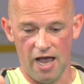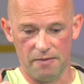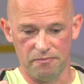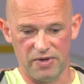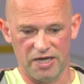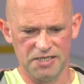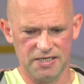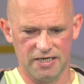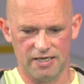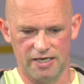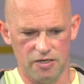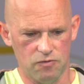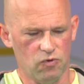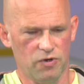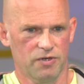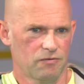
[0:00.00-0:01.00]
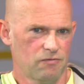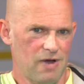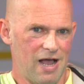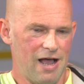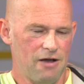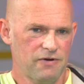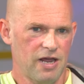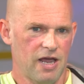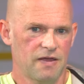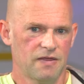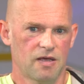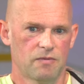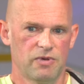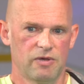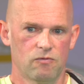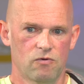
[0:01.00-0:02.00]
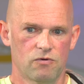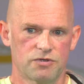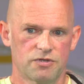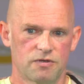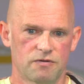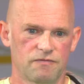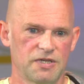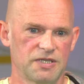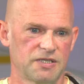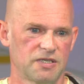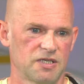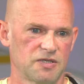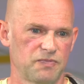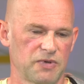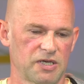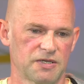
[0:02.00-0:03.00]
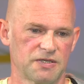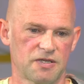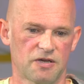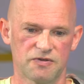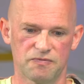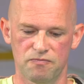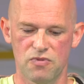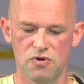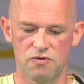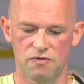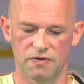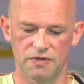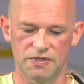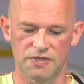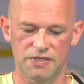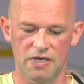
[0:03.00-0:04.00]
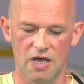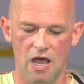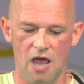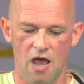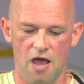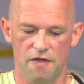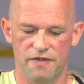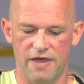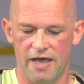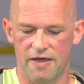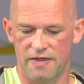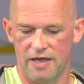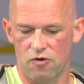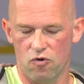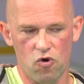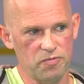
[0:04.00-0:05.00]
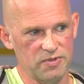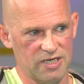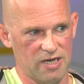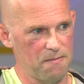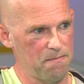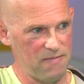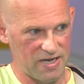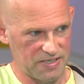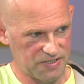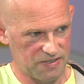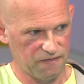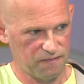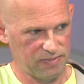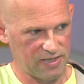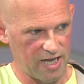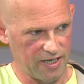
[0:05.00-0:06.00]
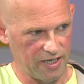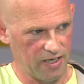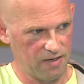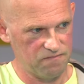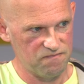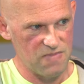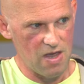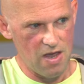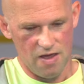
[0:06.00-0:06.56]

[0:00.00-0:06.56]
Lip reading: basically you wonder, well, how can there be water? And the reason is because those moons, they're orbiting a massive planet.